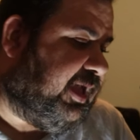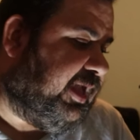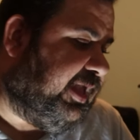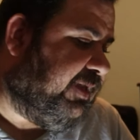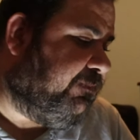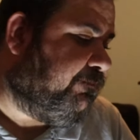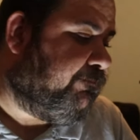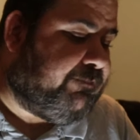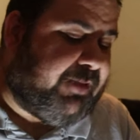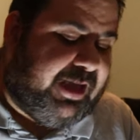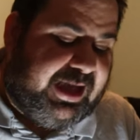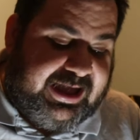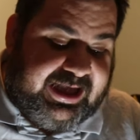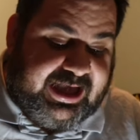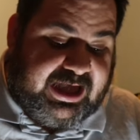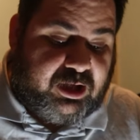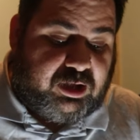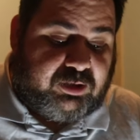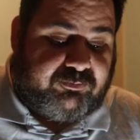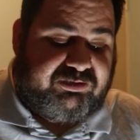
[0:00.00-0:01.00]
It may
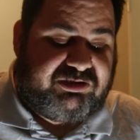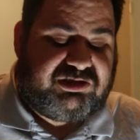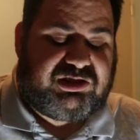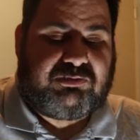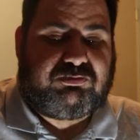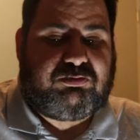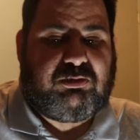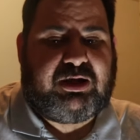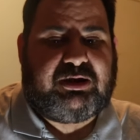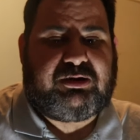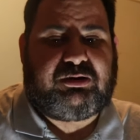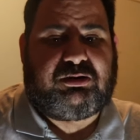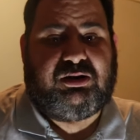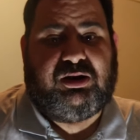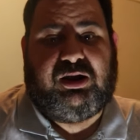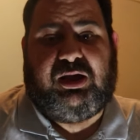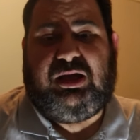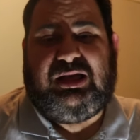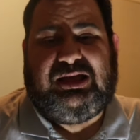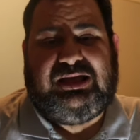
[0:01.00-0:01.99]
help
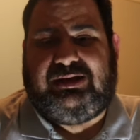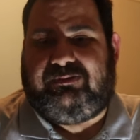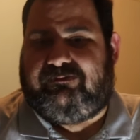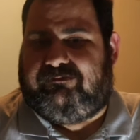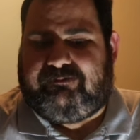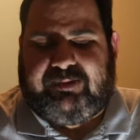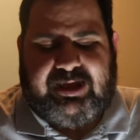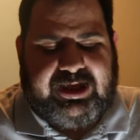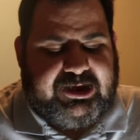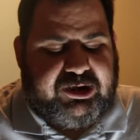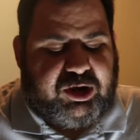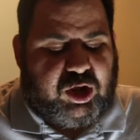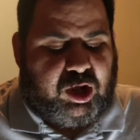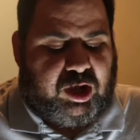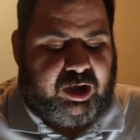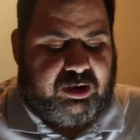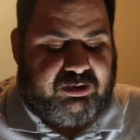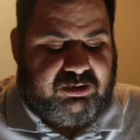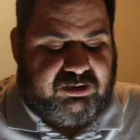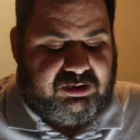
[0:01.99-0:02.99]
someone, it may
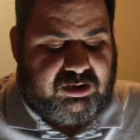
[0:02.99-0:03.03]
not,